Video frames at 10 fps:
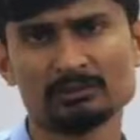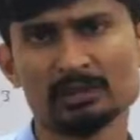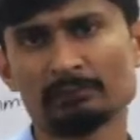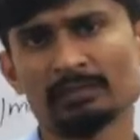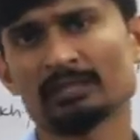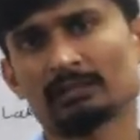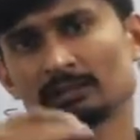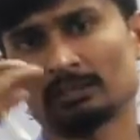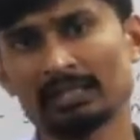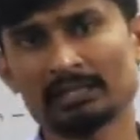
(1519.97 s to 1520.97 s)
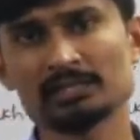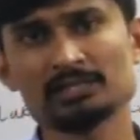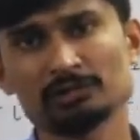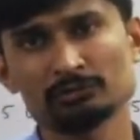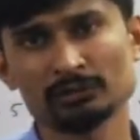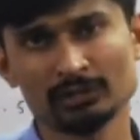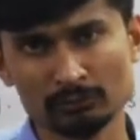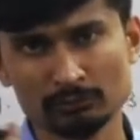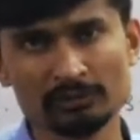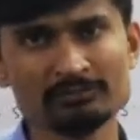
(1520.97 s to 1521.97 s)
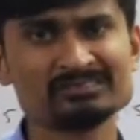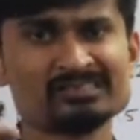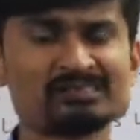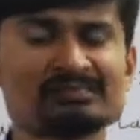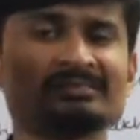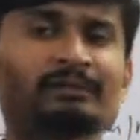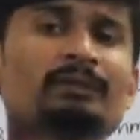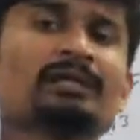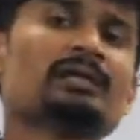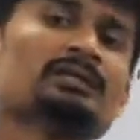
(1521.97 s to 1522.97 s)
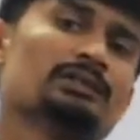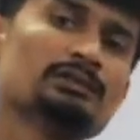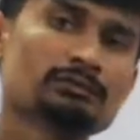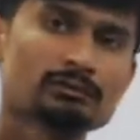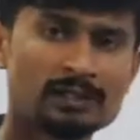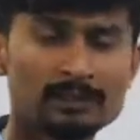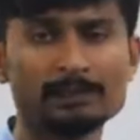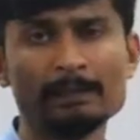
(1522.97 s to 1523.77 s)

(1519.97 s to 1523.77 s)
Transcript: They can reach into the coronary vessels, they may reach into the